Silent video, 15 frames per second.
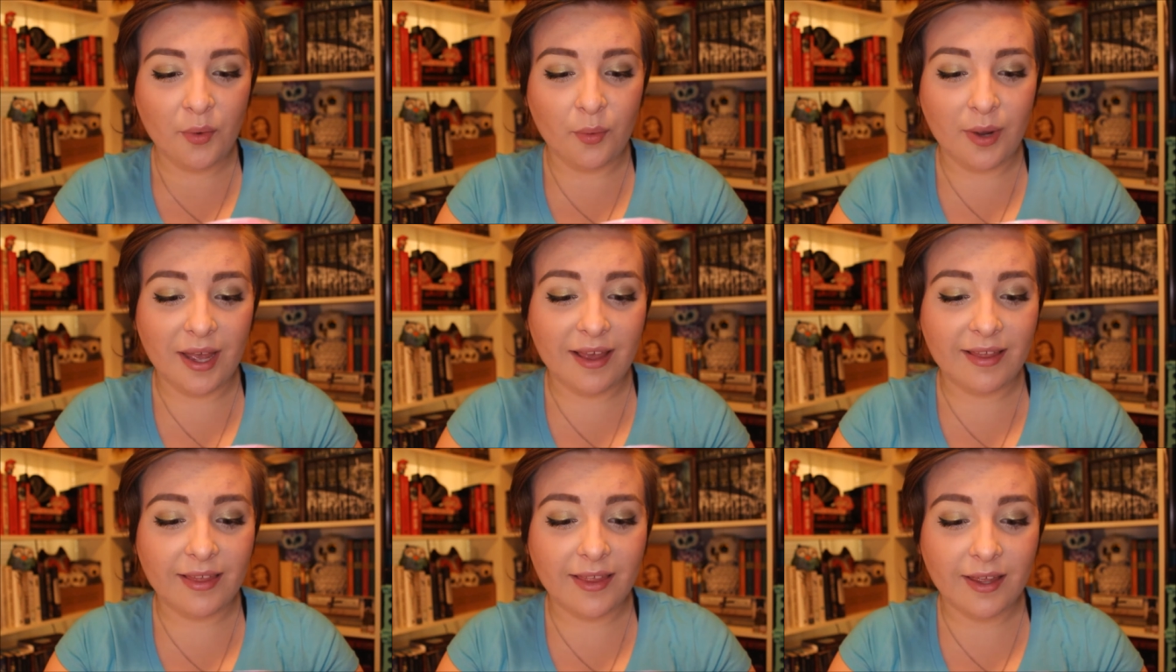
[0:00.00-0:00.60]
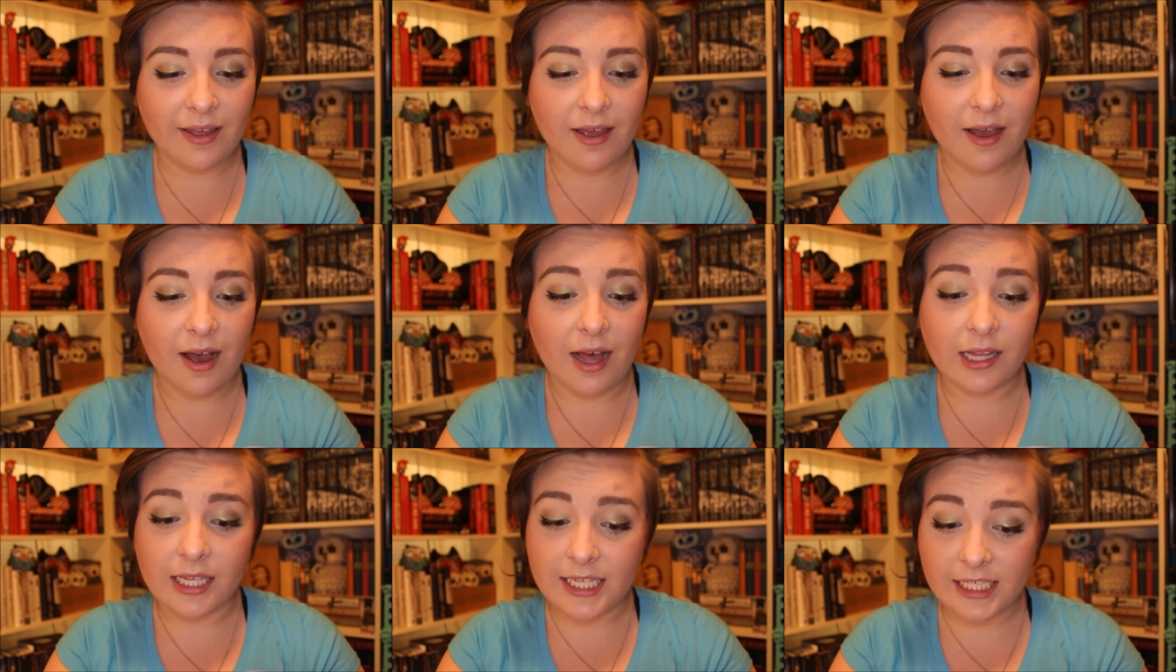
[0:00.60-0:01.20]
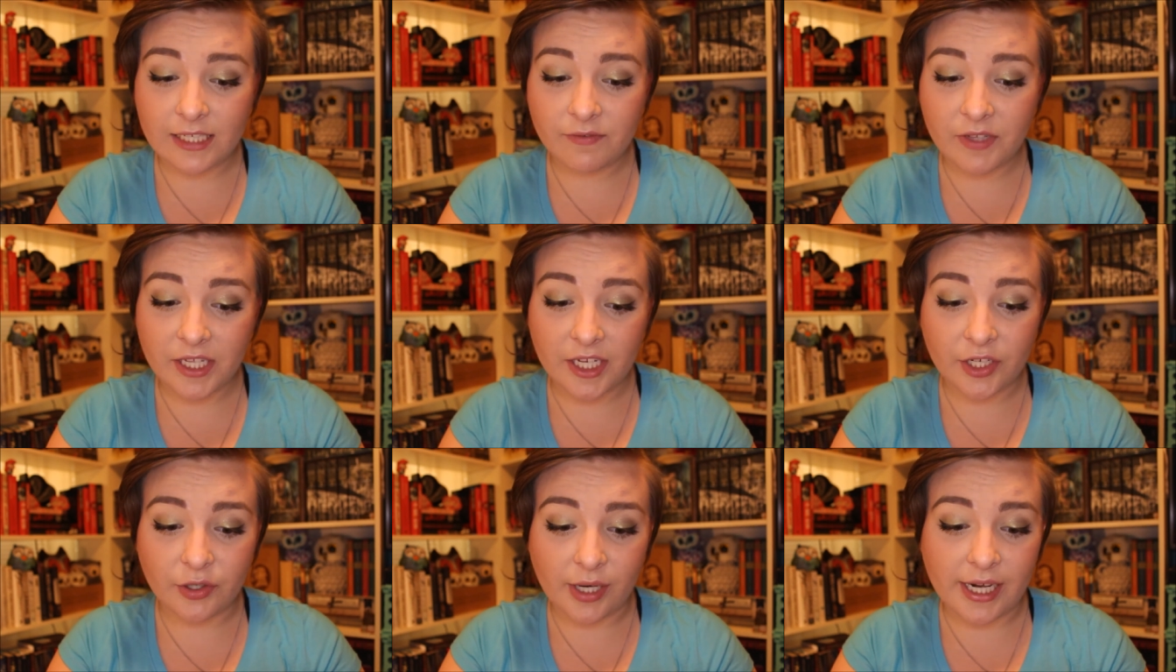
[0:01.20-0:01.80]
with a list of
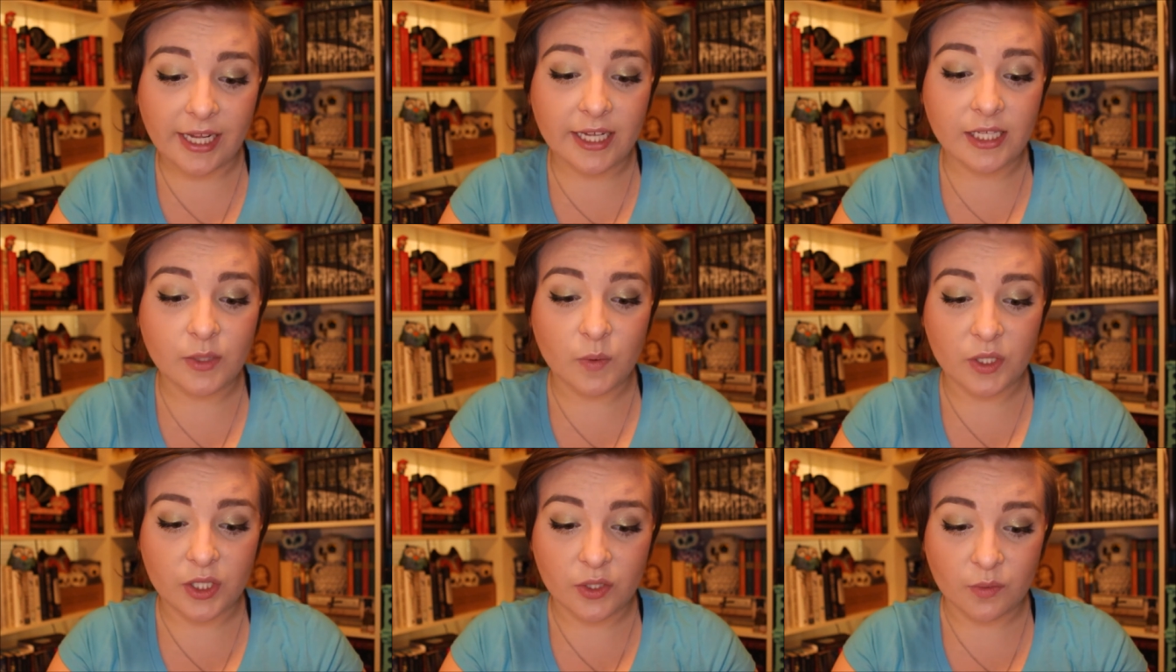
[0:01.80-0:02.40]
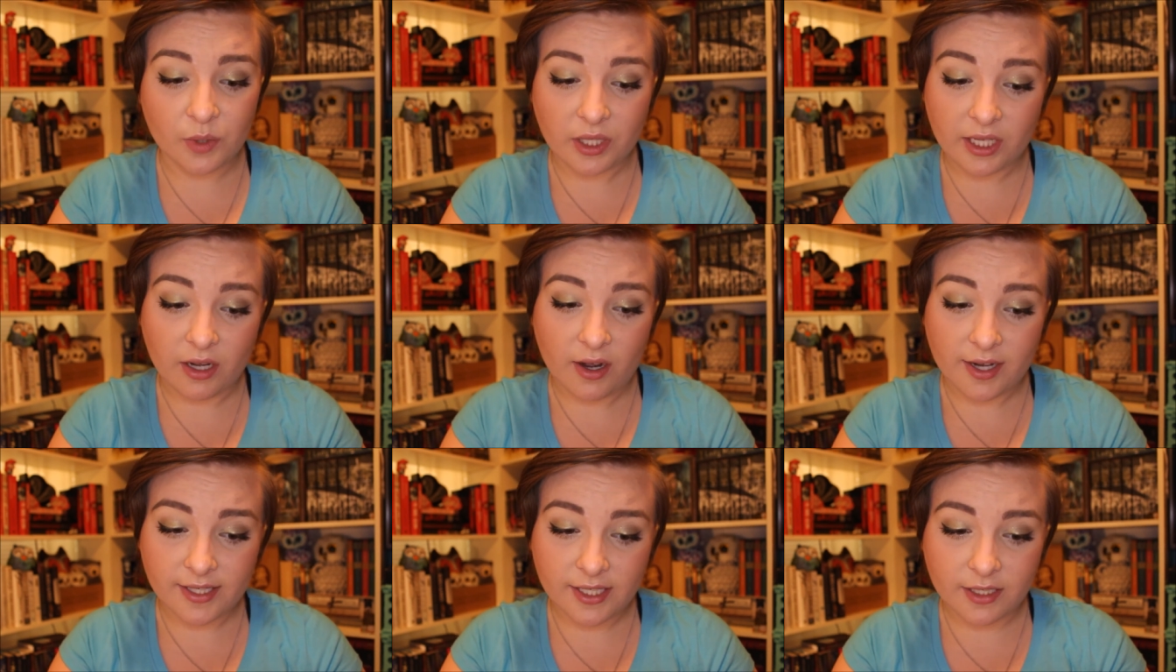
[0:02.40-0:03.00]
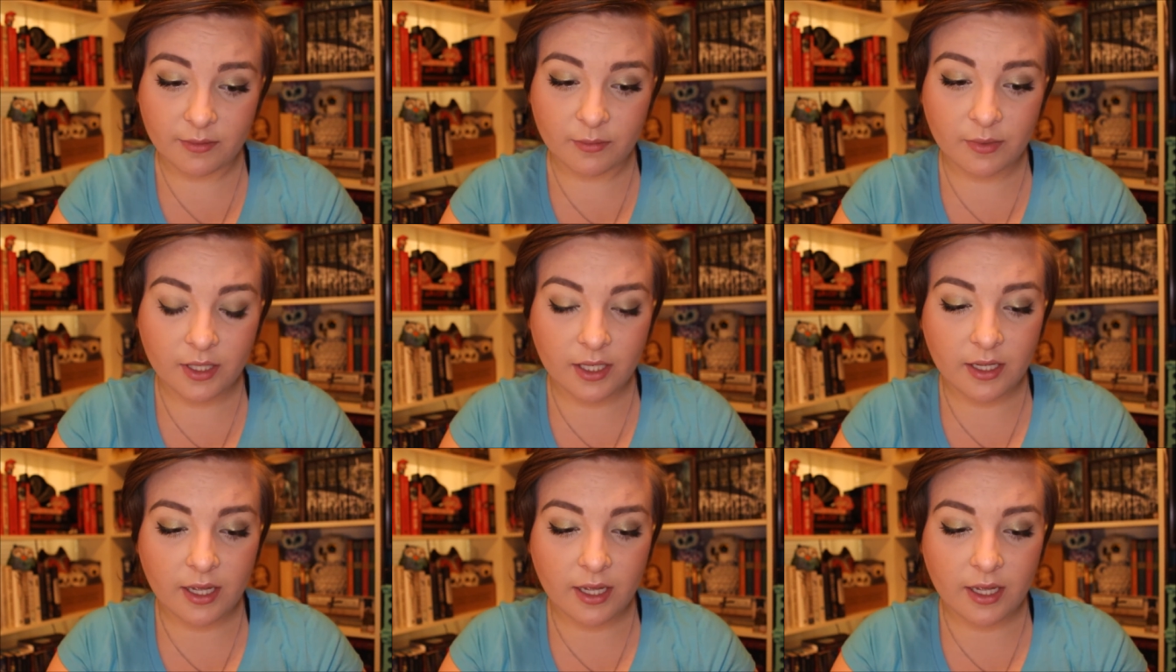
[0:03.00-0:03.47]
the ingredients, which is really awesome.